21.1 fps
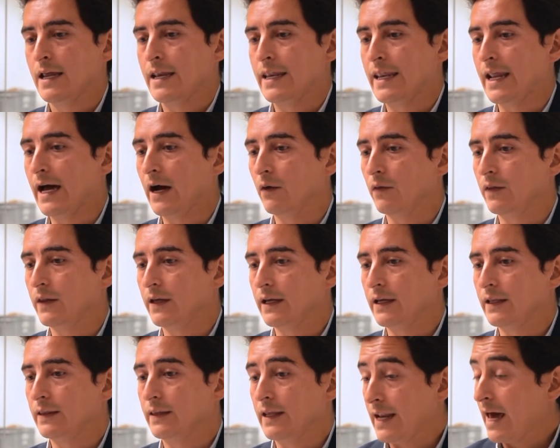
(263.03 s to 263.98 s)
Now
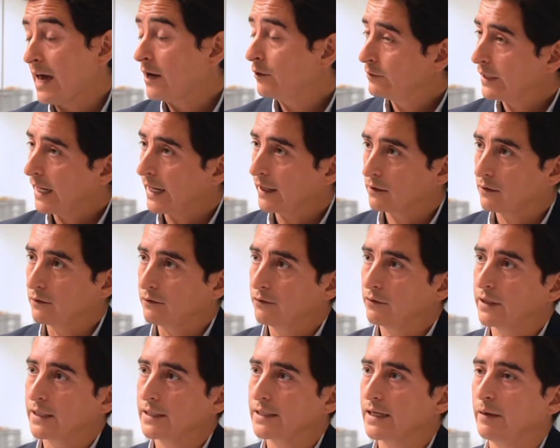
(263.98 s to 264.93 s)
the nanoreactor,
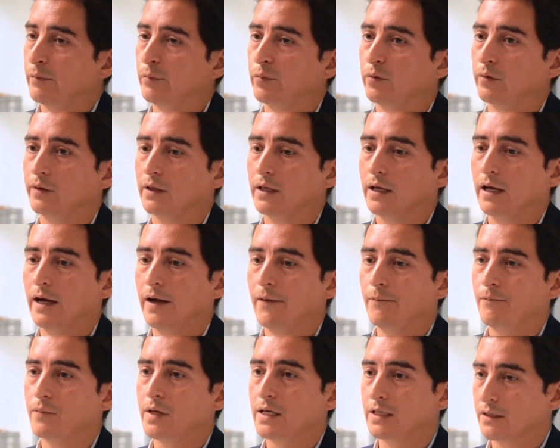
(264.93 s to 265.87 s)
for example,
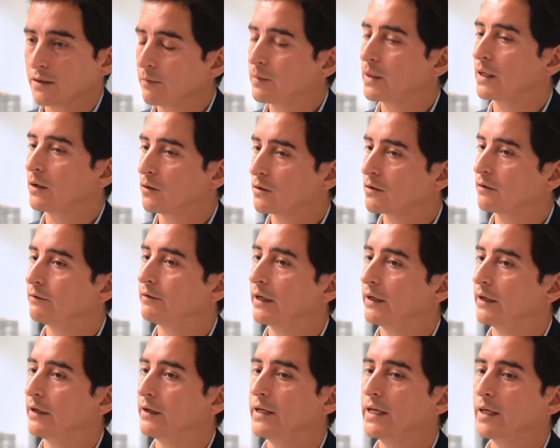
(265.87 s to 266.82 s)
is something also
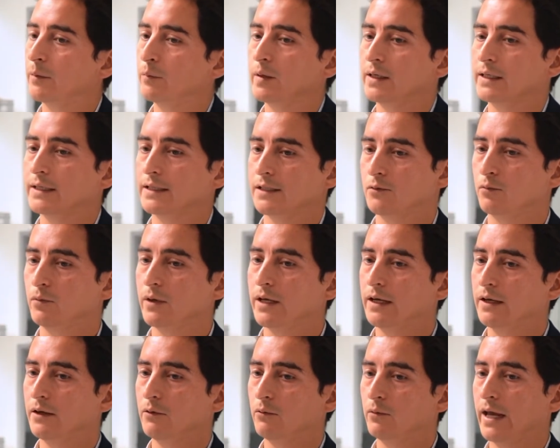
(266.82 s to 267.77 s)
very unique, because
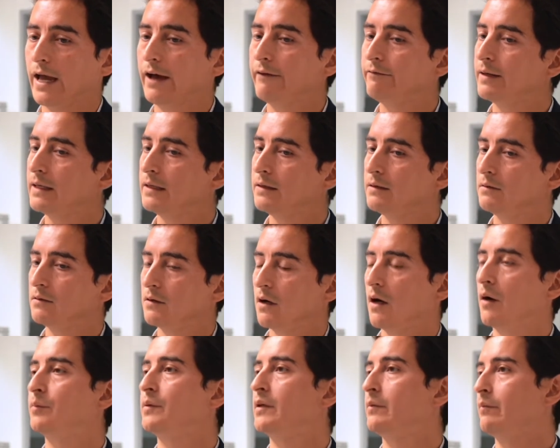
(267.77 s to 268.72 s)
we have been
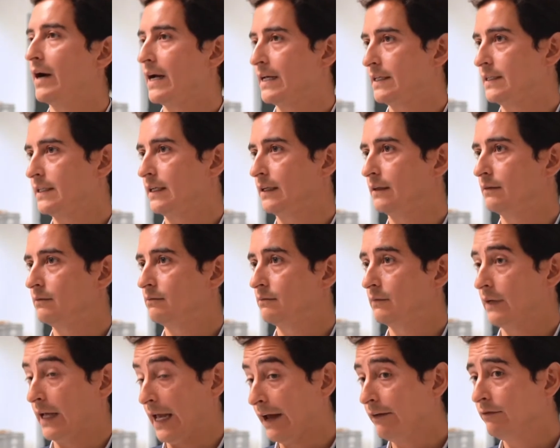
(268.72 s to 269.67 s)
optimizing
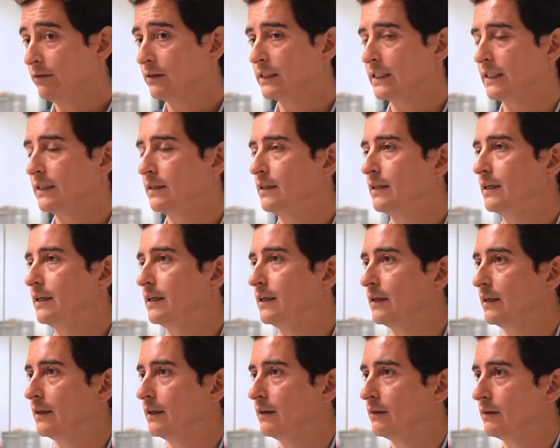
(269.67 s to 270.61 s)
heavily
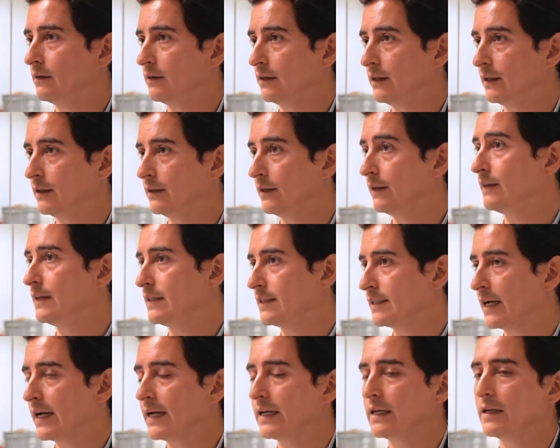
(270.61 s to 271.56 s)
the
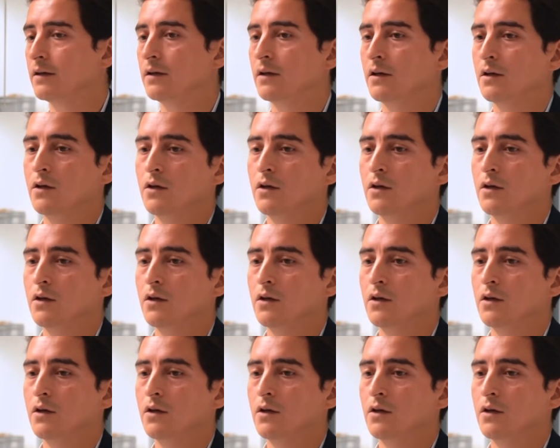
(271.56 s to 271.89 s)
design,